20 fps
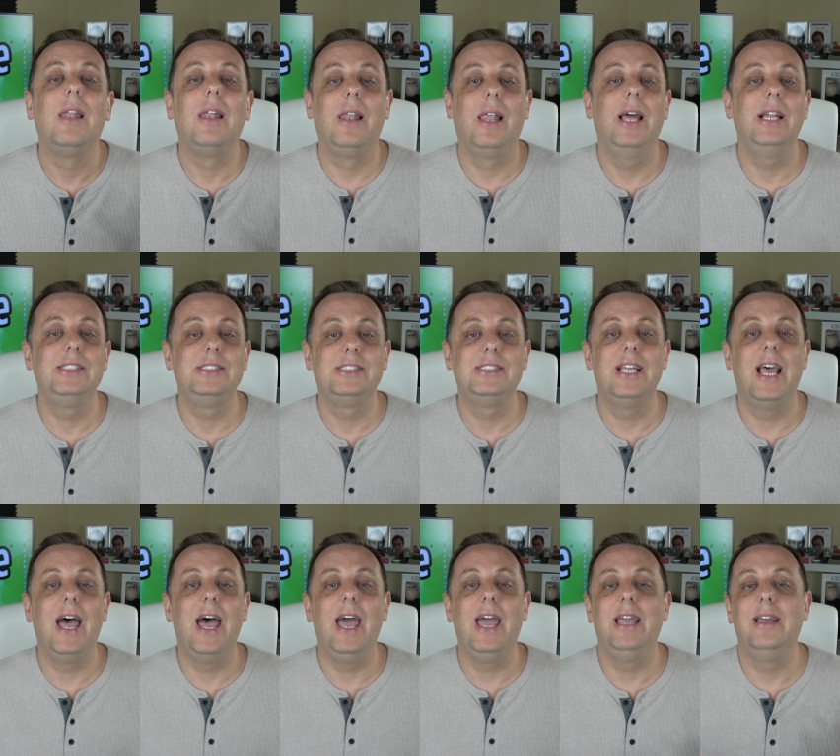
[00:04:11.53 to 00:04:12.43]
Let's
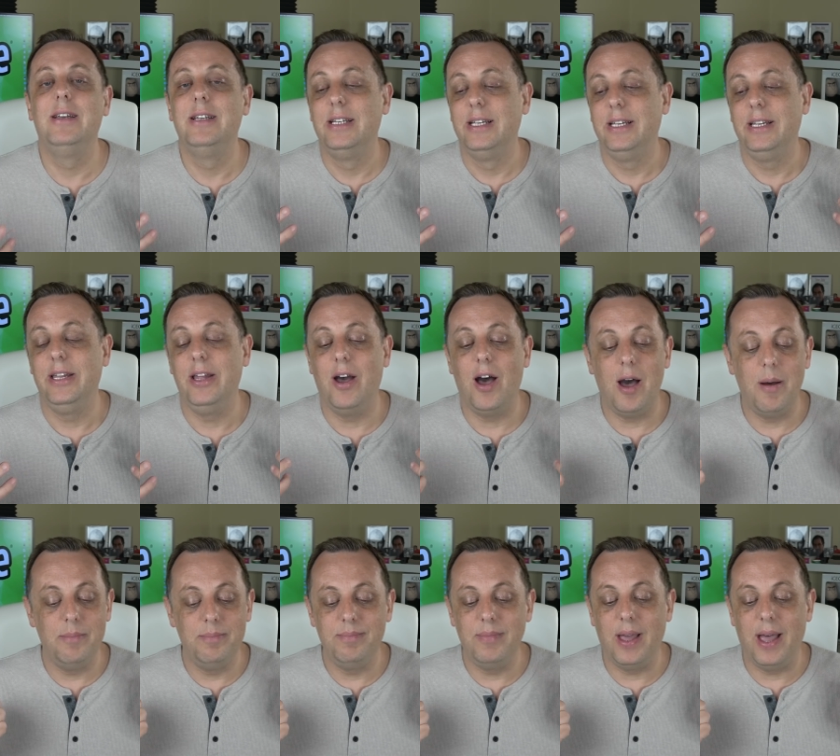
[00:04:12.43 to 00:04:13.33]
say, you know,
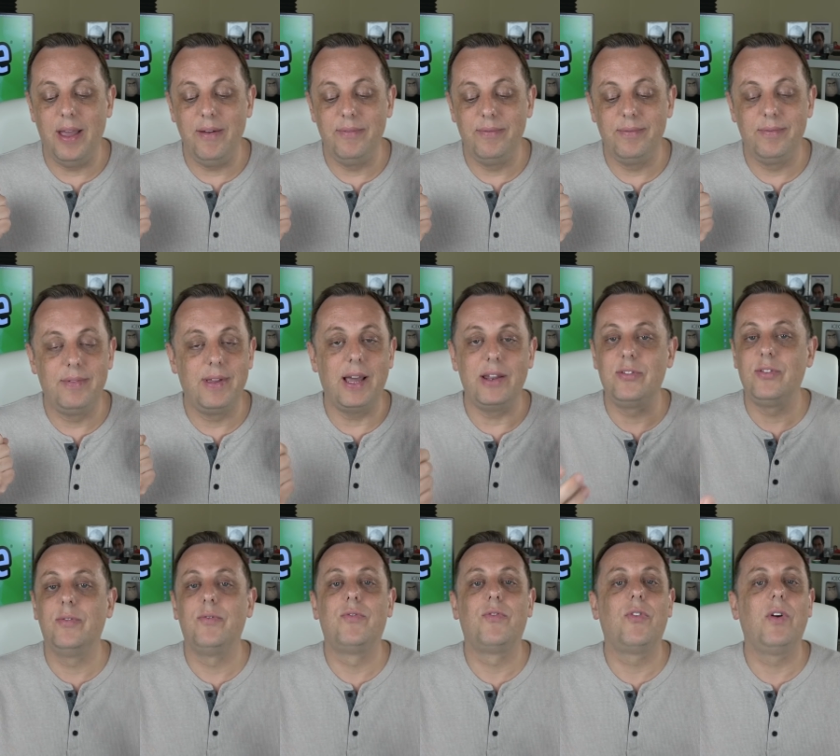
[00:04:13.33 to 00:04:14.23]
I'm, I've got
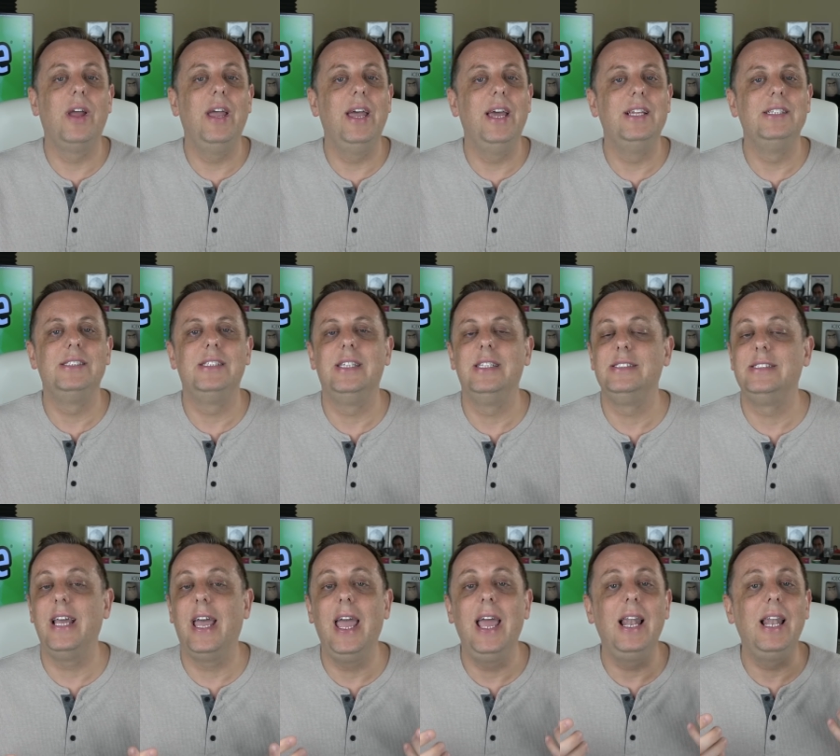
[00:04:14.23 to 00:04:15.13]
some friends and they
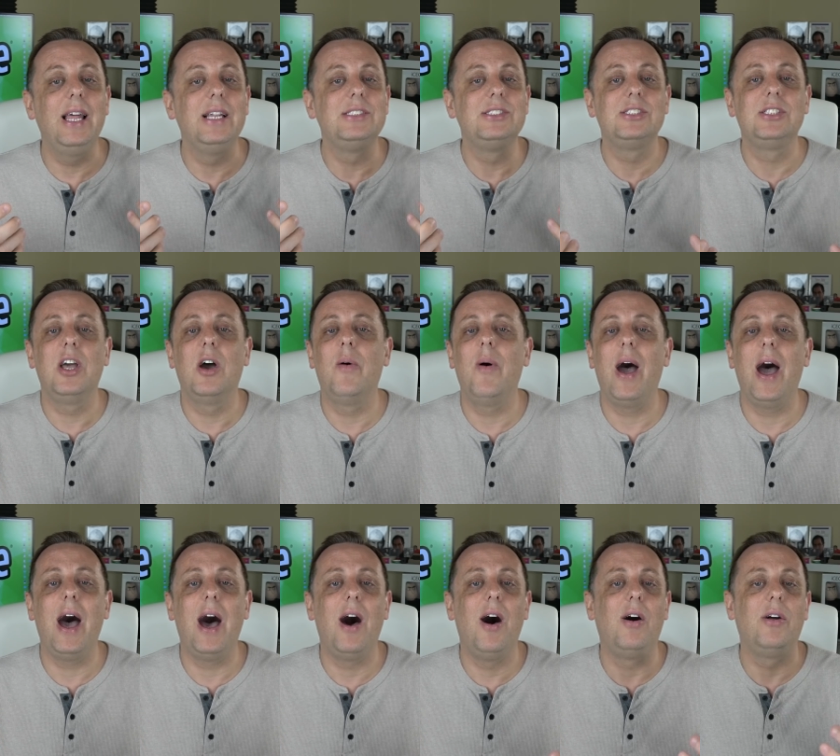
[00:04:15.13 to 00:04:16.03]
say, hey, let's go
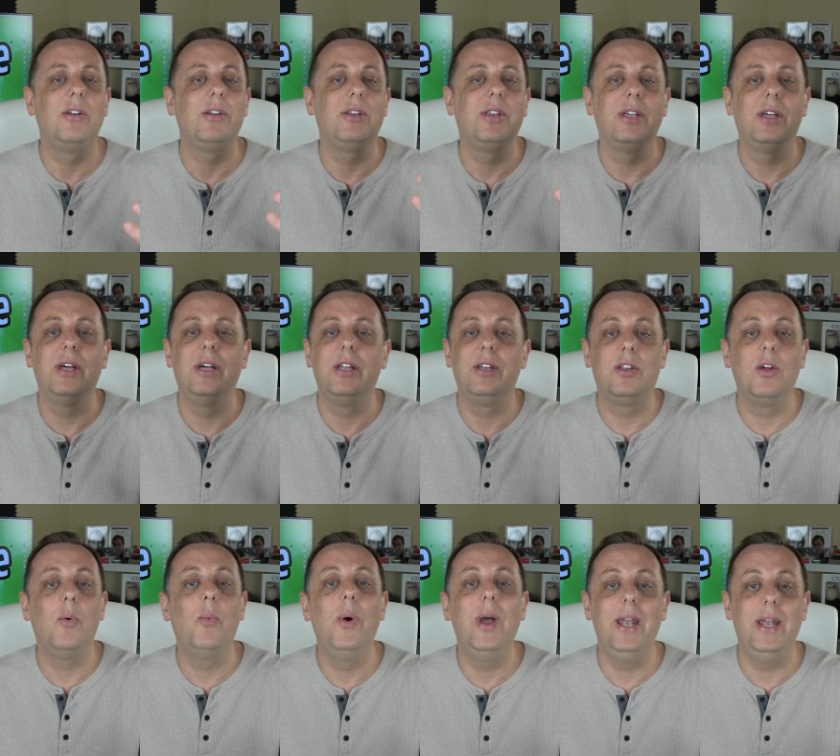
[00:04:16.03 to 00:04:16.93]
out to,
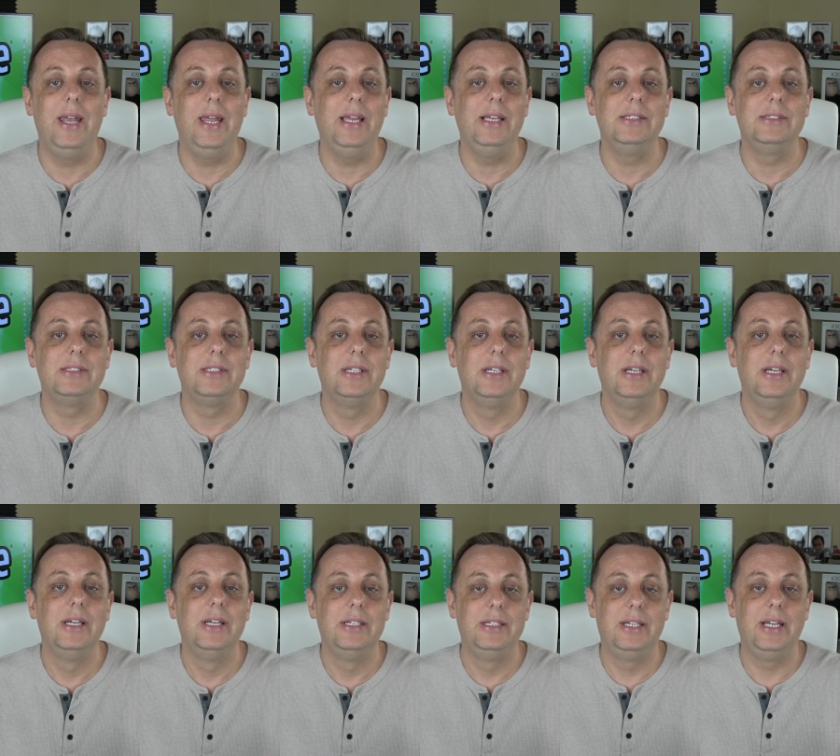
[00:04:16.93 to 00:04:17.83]
to Wendy's
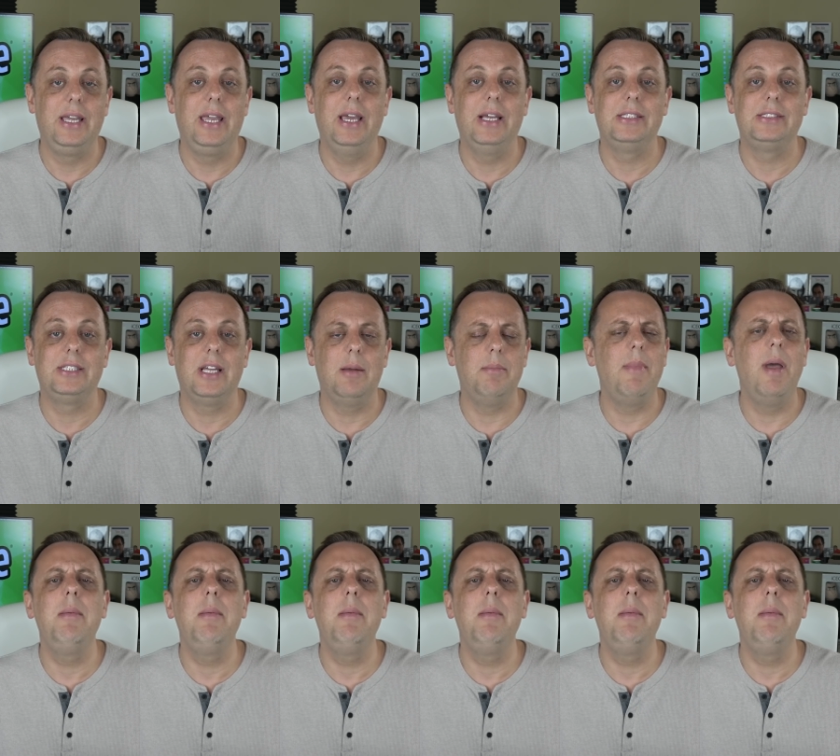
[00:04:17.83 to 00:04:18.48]
to get some.